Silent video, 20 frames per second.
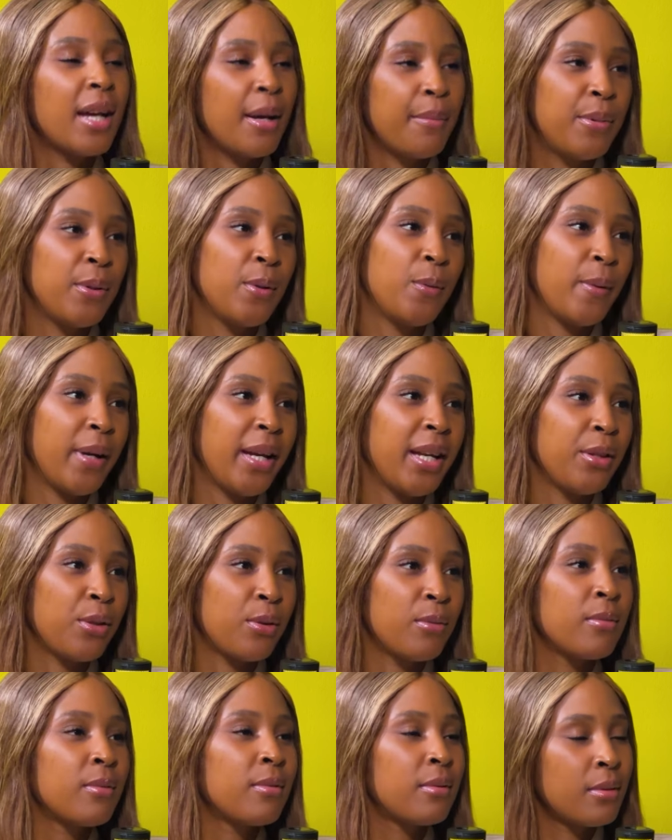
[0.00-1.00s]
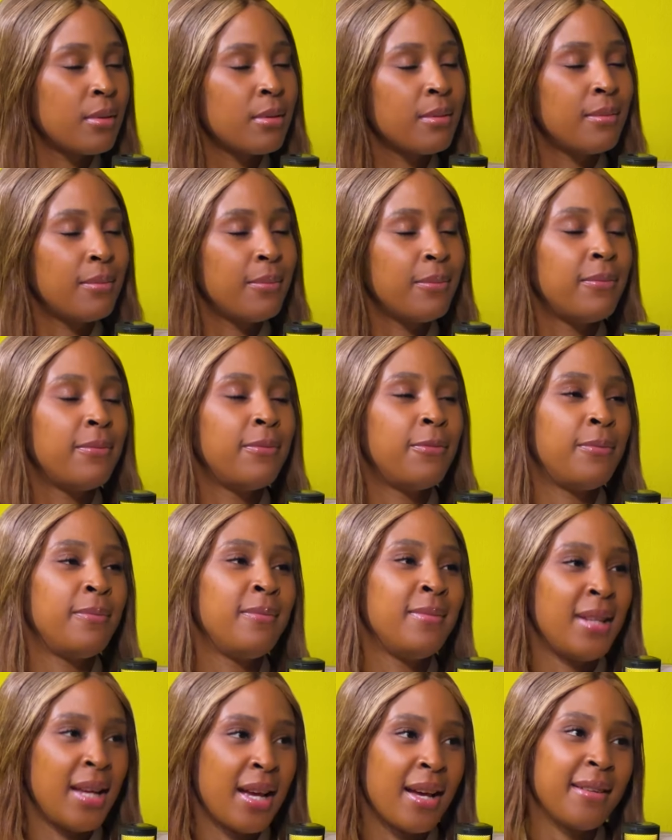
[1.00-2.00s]
type of way.
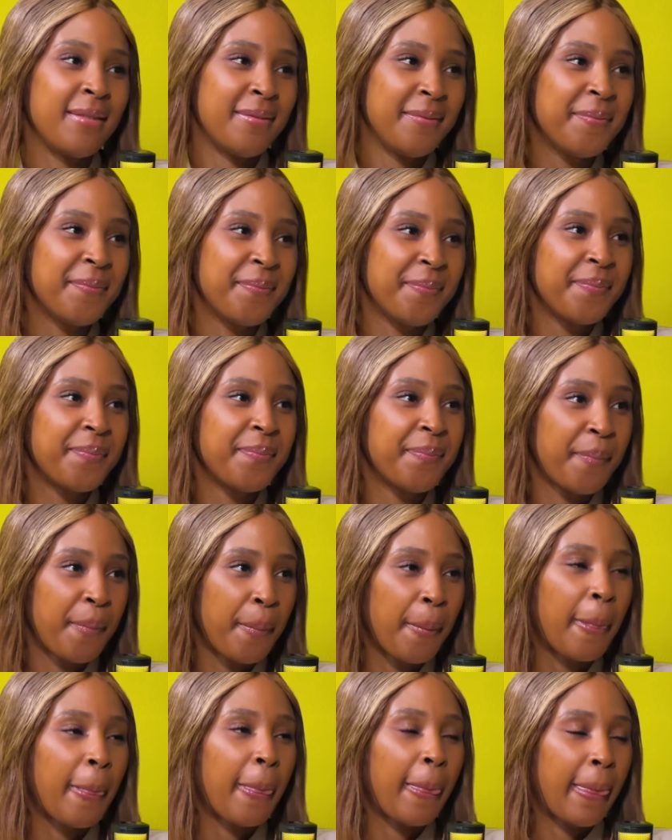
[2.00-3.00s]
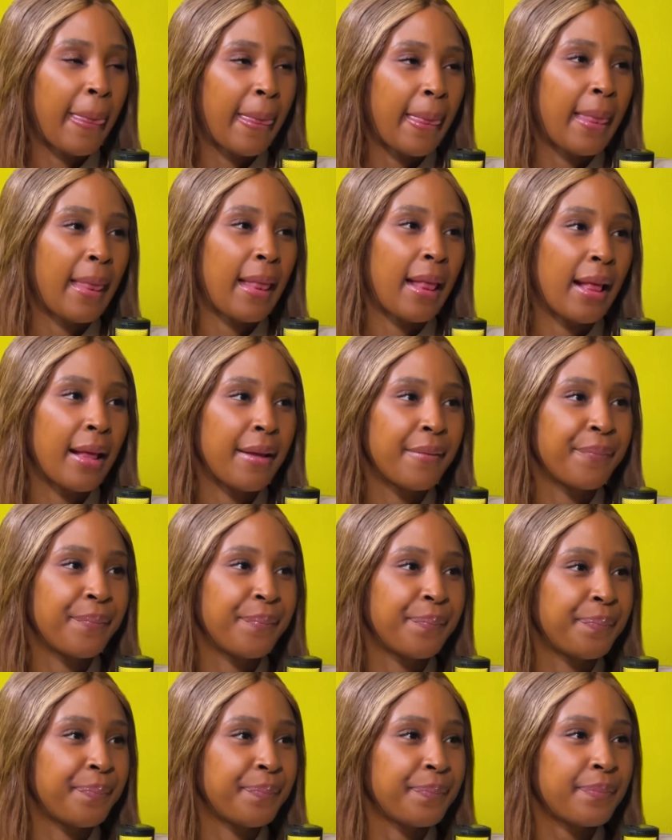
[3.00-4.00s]
Yeah. So you never had went for
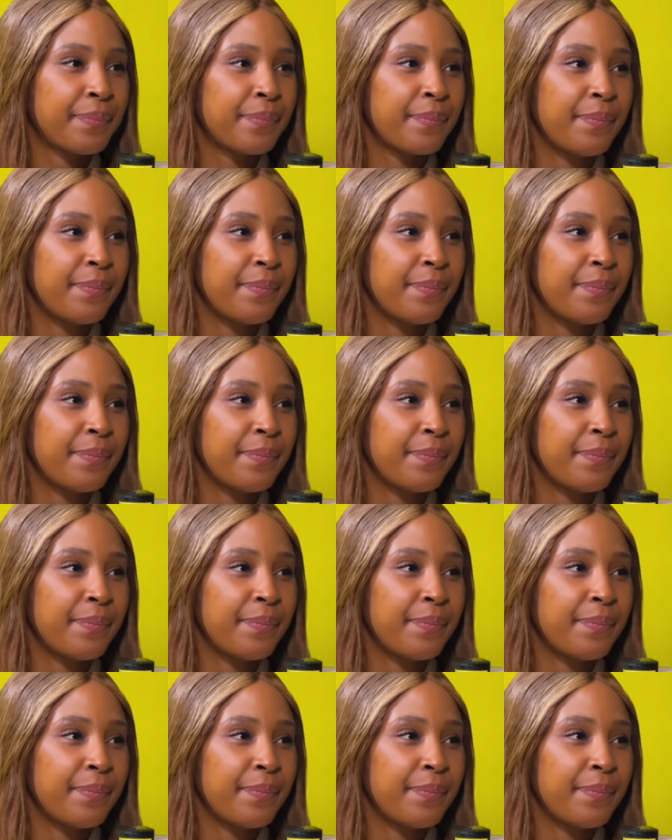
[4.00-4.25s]
formal